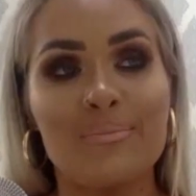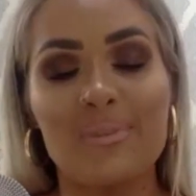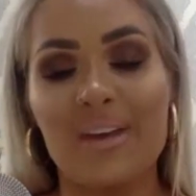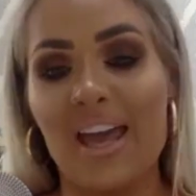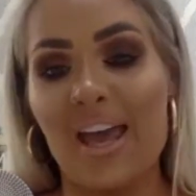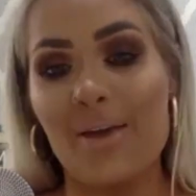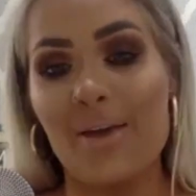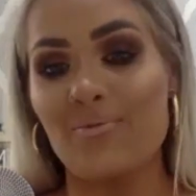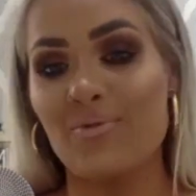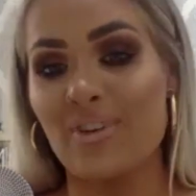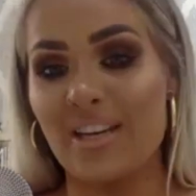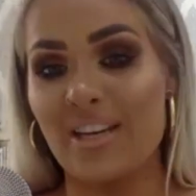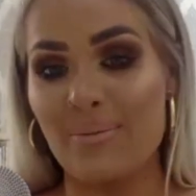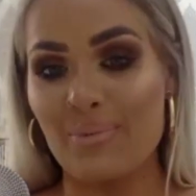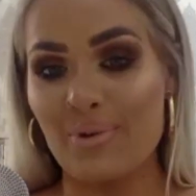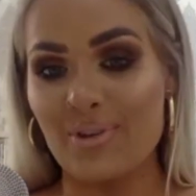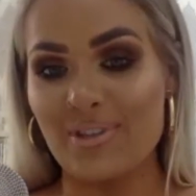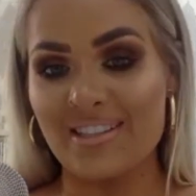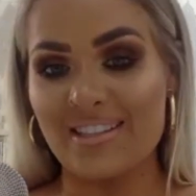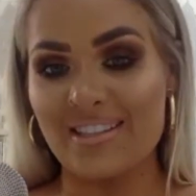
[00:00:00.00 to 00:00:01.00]
became
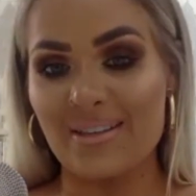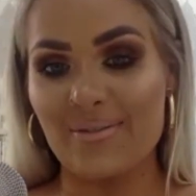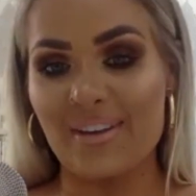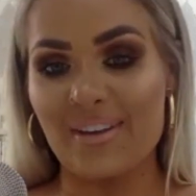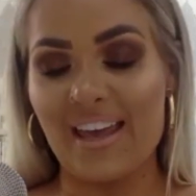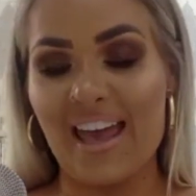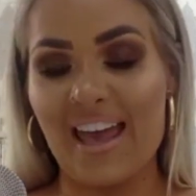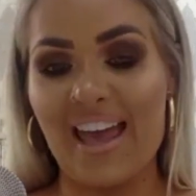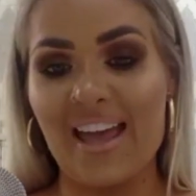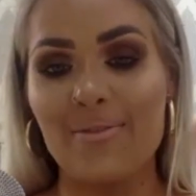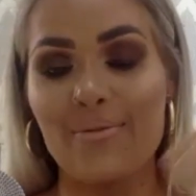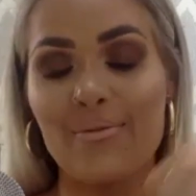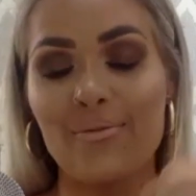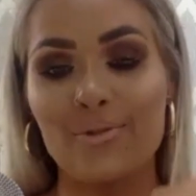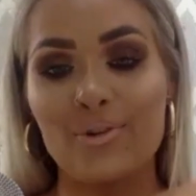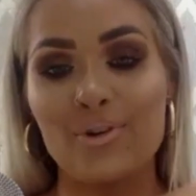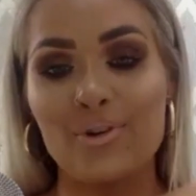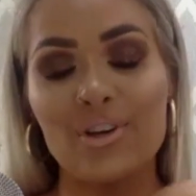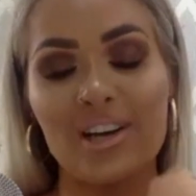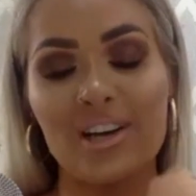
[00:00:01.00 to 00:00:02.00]
really positive again
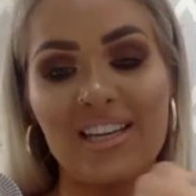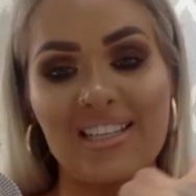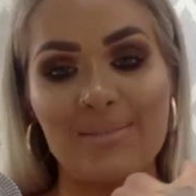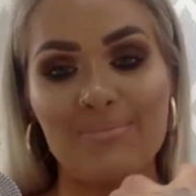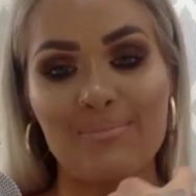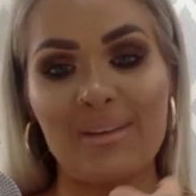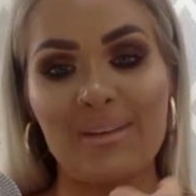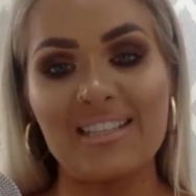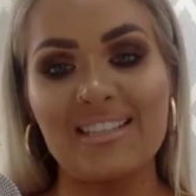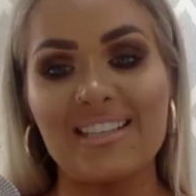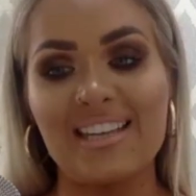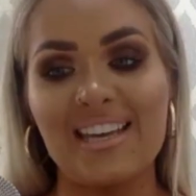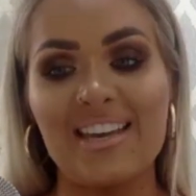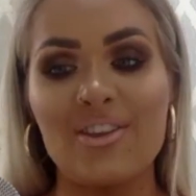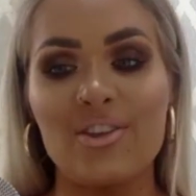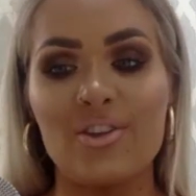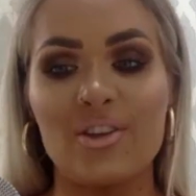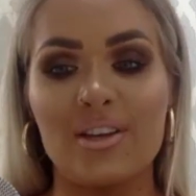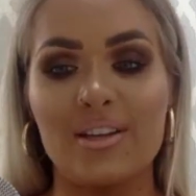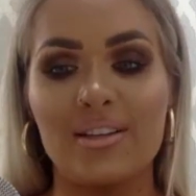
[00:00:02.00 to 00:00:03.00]
through guided
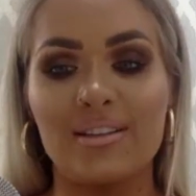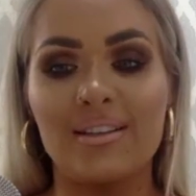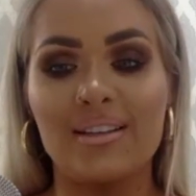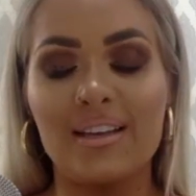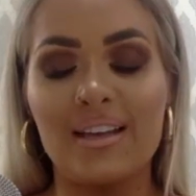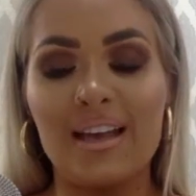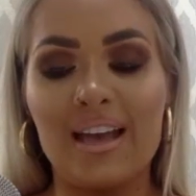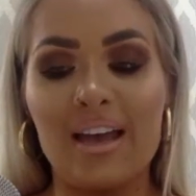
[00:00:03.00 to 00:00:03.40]
meditation.